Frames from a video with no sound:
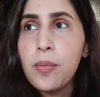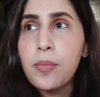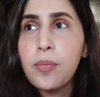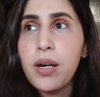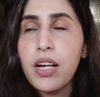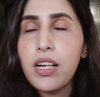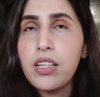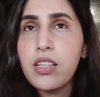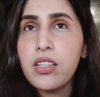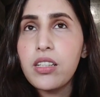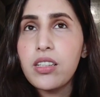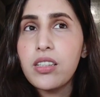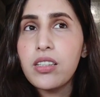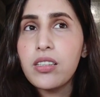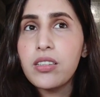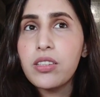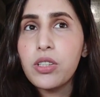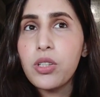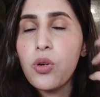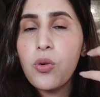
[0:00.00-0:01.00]
but
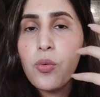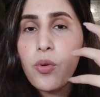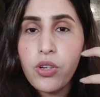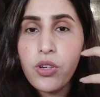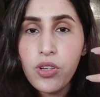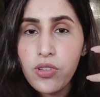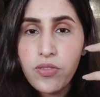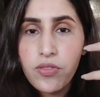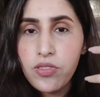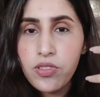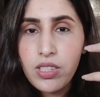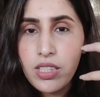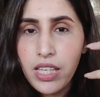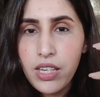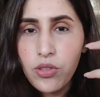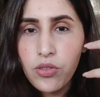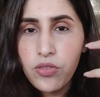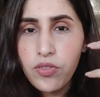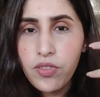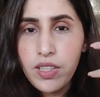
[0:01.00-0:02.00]
you don't want your
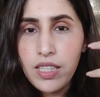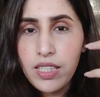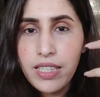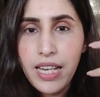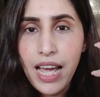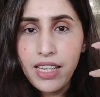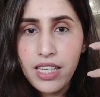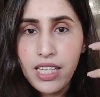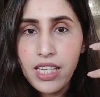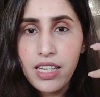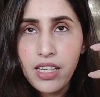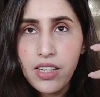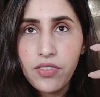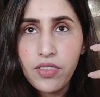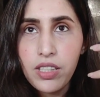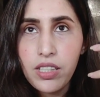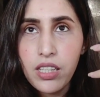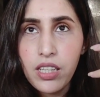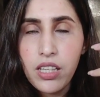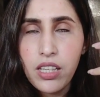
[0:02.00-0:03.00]
skin to feel tacky and
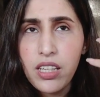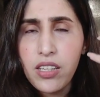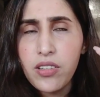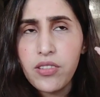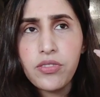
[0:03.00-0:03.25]
everything.